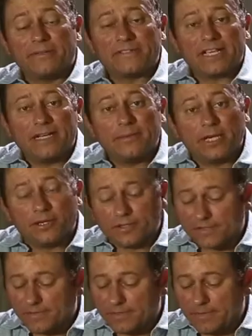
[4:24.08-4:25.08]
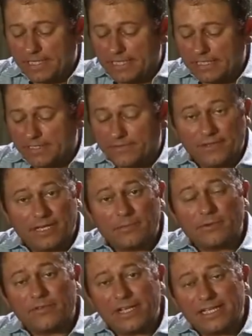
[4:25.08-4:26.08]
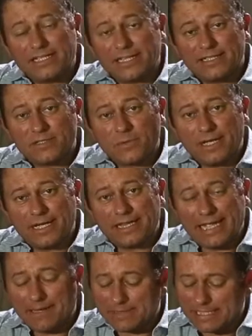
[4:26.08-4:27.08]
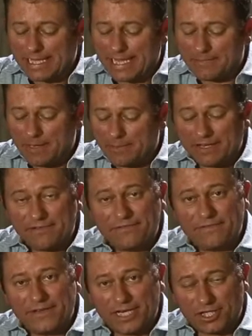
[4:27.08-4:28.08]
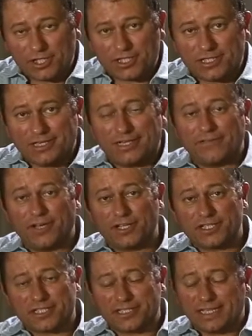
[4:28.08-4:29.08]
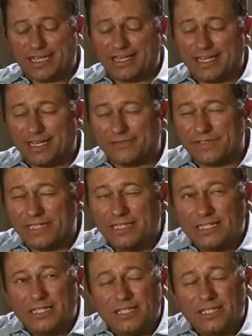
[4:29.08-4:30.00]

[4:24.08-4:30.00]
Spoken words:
of time at Lourensford because for a number of years that's where the Absa Cape Epic finished, and I've hosted that now for